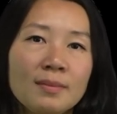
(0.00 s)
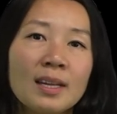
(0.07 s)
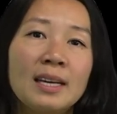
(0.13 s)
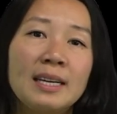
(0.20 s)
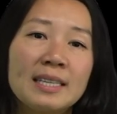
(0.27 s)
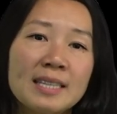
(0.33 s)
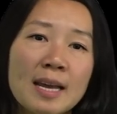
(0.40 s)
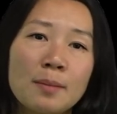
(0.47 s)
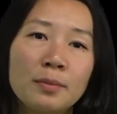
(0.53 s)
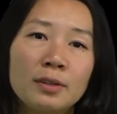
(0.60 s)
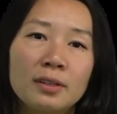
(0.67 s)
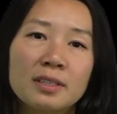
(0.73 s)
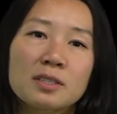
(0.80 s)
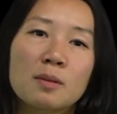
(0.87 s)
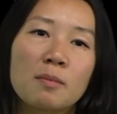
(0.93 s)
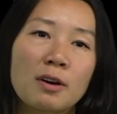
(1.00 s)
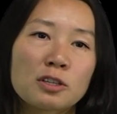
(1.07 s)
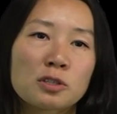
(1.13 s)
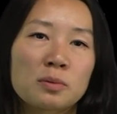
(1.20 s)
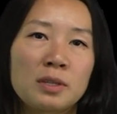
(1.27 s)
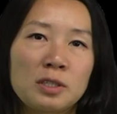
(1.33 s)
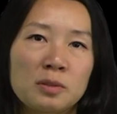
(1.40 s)
An example is the
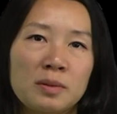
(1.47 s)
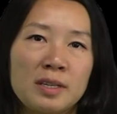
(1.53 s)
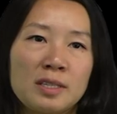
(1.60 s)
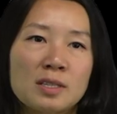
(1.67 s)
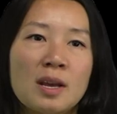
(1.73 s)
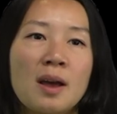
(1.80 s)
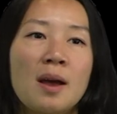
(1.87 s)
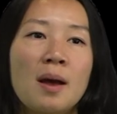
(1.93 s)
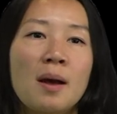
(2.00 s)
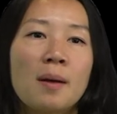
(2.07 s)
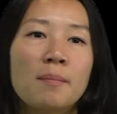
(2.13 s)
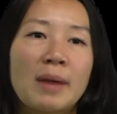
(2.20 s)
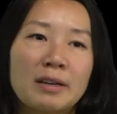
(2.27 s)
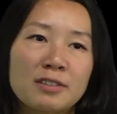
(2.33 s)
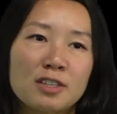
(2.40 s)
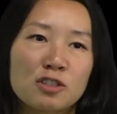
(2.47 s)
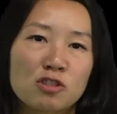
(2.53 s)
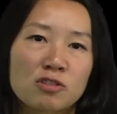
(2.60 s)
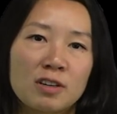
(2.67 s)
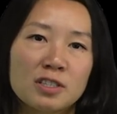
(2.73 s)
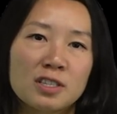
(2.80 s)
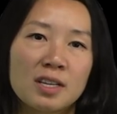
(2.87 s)
Mars 2020's mounting
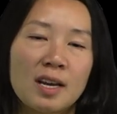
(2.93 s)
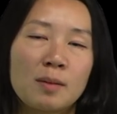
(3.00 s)
struts